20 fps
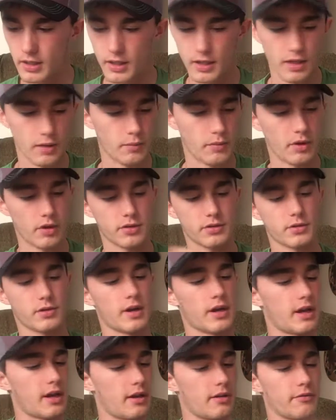And then we also
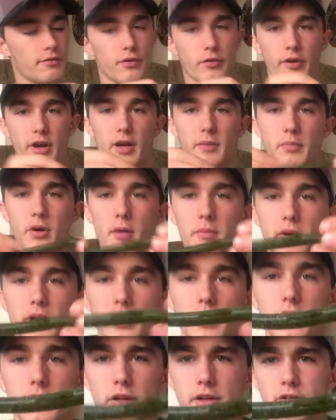have green
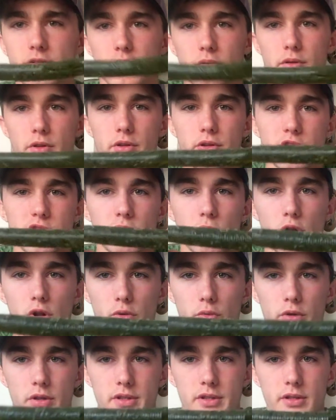pumpkin. These are the
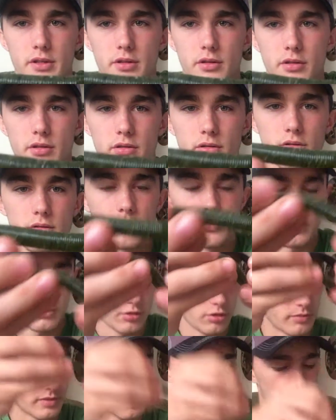smaller ones.
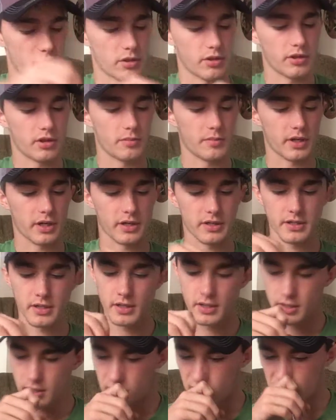A little bit smaller yum dingers.
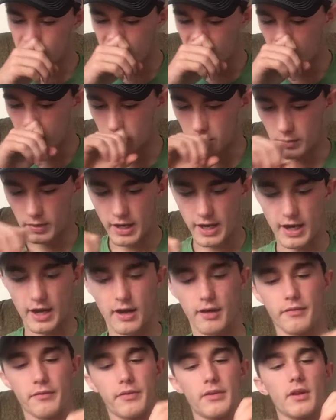And we
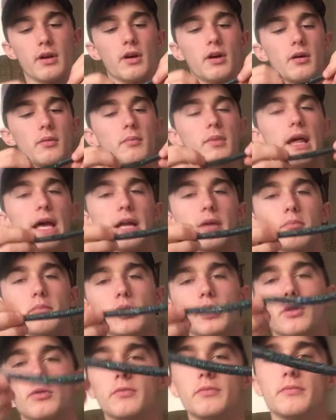have the black and
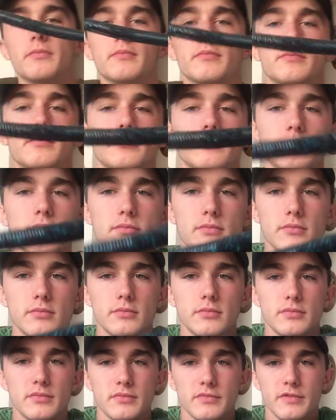blue.
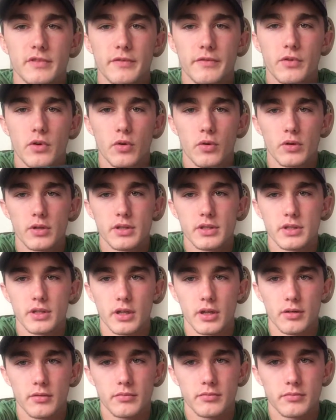Of course, you
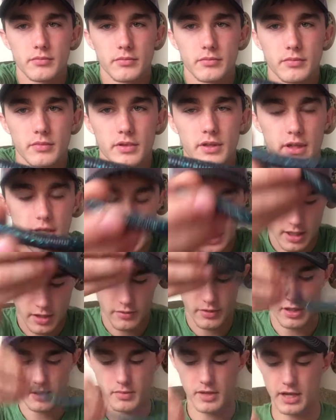know, can't go
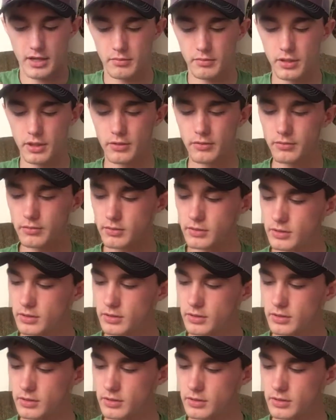without black and blue.